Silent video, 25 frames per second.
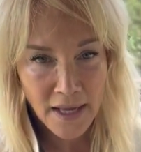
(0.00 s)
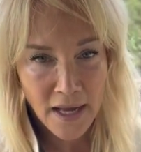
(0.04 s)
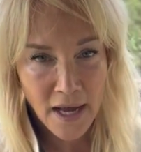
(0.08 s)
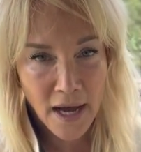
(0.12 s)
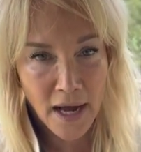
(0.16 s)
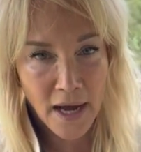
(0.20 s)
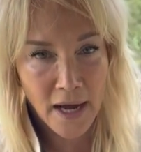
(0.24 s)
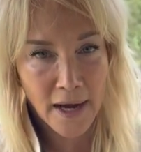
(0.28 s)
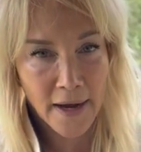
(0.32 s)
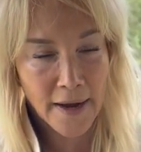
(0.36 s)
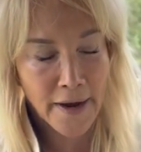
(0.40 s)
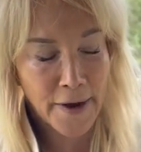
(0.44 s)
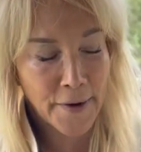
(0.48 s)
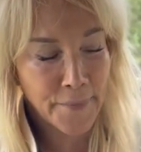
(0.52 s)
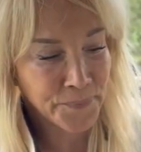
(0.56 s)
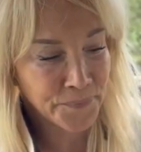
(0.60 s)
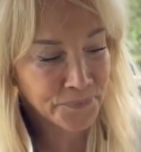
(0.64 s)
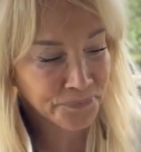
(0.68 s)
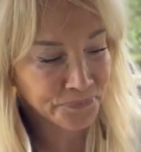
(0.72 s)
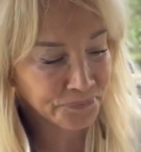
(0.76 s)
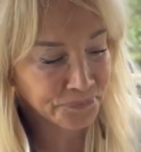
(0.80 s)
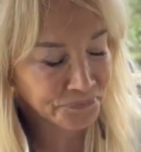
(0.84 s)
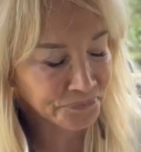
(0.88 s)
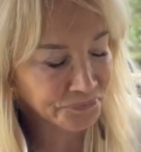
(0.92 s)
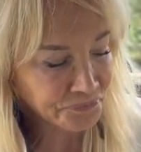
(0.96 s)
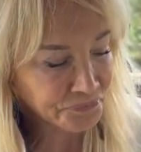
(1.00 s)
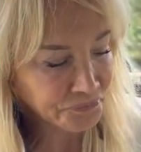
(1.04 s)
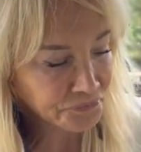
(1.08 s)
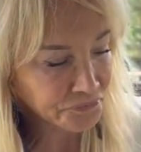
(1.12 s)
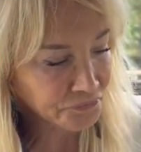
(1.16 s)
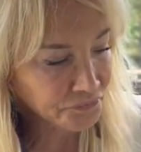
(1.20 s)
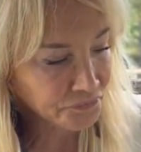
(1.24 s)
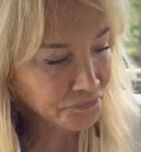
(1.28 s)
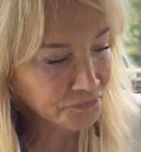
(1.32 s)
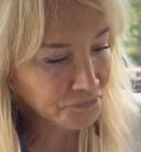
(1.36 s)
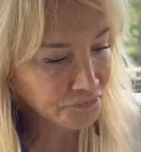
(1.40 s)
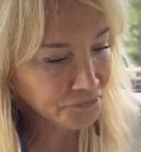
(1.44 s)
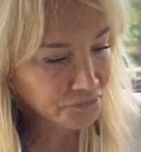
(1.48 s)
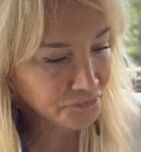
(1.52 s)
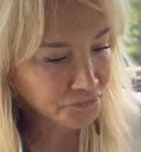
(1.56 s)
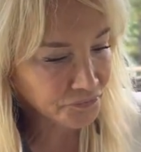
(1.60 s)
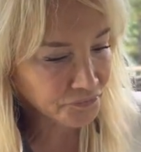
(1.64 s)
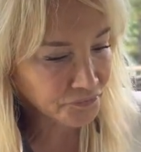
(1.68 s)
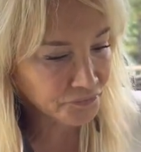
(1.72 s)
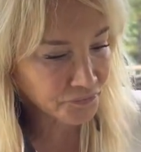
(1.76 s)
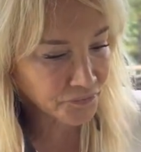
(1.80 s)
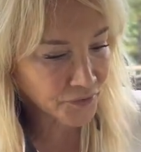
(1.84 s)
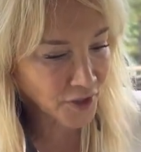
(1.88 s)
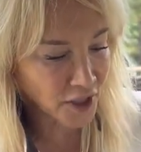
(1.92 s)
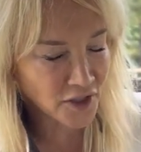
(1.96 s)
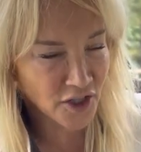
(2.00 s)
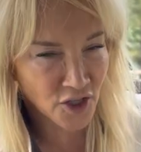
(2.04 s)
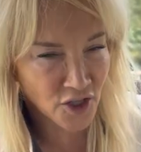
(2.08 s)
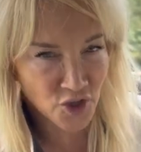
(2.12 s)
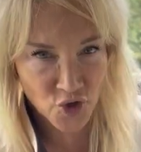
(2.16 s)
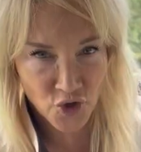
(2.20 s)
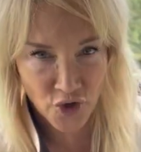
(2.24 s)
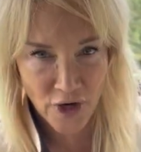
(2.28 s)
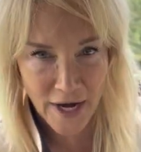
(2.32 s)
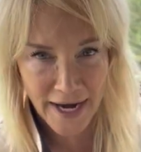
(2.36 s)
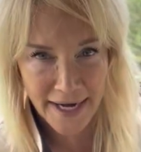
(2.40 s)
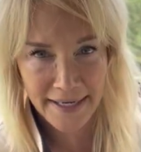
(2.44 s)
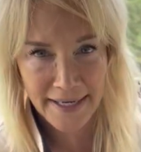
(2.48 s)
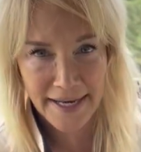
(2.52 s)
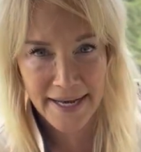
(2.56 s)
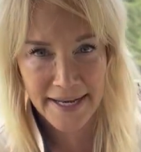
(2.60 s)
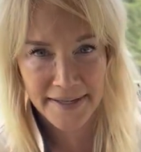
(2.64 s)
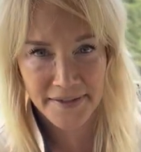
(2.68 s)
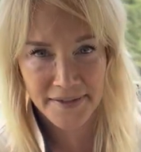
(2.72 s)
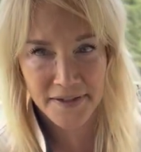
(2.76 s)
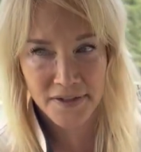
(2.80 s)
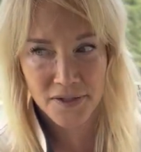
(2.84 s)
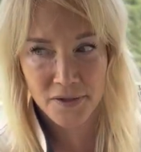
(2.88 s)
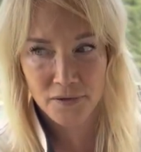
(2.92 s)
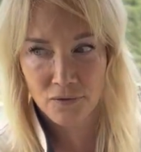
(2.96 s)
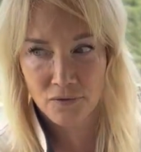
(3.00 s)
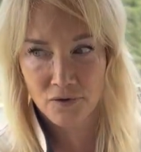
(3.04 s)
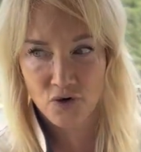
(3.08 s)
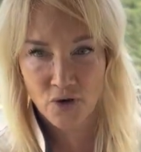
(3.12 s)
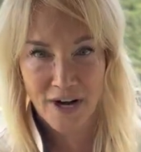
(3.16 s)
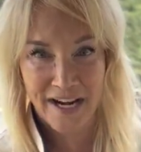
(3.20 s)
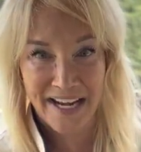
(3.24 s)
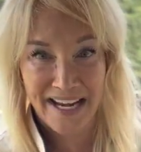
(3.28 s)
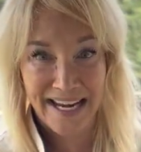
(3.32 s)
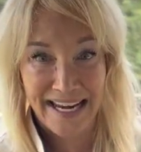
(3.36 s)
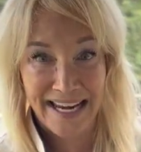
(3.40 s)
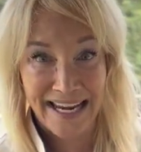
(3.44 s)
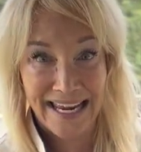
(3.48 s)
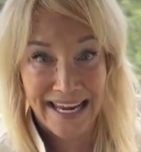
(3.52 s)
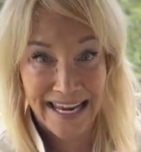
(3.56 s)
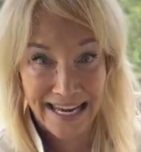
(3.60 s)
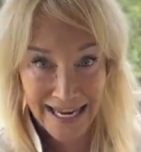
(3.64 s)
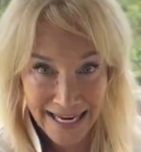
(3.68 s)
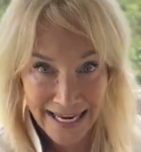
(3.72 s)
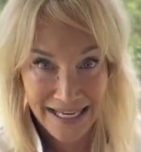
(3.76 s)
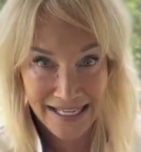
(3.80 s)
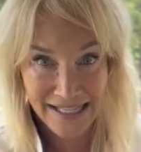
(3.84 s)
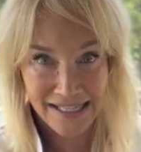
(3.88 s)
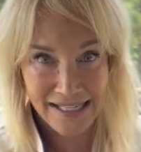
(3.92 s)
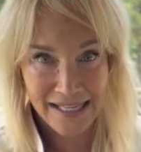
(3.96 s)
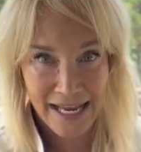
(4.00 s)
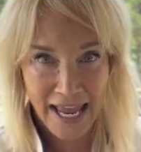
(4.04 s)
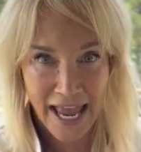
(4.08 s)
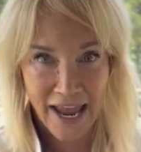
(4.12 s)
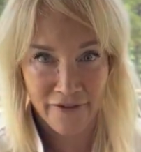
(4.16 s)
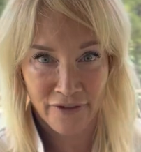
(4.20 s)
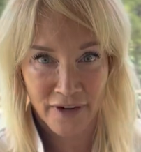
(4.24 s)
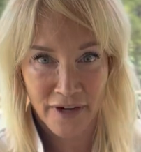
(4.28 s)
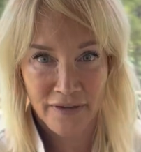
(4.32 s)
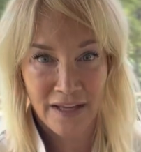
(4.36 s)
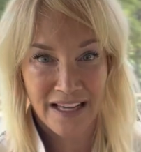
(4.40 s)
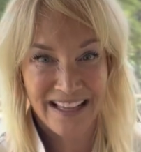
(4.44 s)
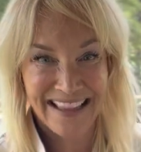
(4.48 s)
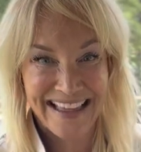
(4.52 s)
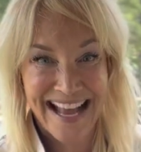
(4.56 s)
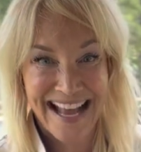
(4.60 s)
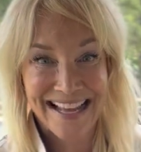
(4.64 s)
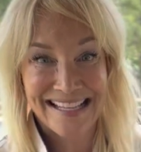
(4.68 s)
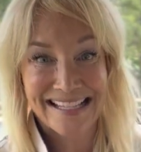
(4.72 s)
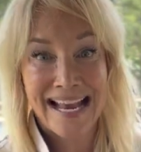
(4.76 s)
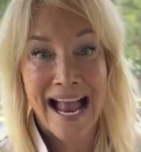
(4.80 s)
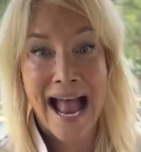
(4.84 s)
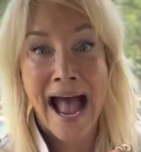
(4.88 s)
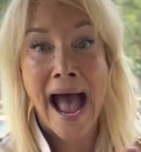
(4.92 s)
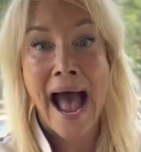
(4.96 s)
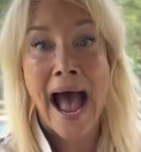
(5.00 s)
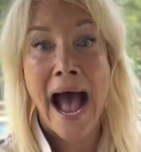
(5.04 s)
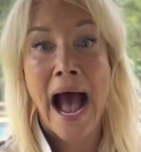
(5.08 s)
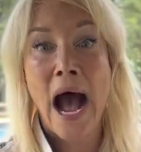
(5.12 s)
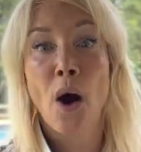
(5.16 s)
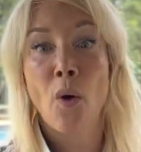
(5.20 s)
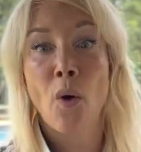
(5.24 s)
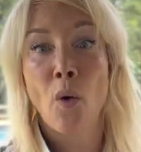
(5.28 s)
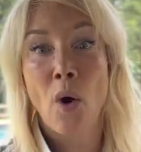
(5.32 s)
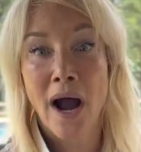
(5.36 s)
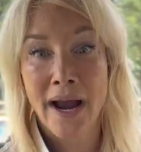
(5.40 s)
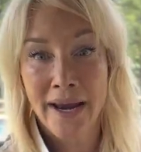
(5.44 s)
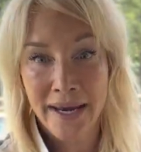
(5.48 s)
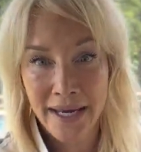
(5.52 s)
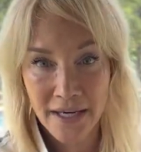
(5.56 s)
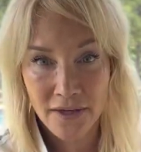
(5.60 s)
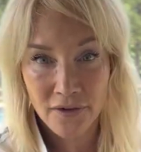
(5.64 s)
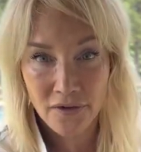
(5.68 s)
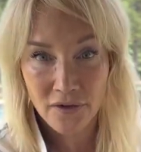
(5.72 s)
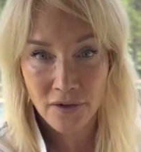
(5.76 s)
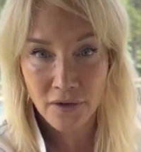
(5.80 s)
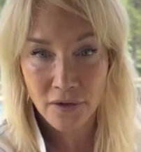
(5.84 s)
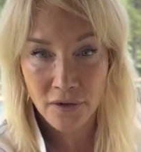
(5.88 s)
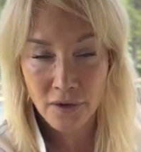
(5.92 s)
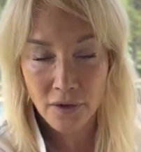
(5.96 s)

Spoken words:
To train, training is everything. That's how I eat.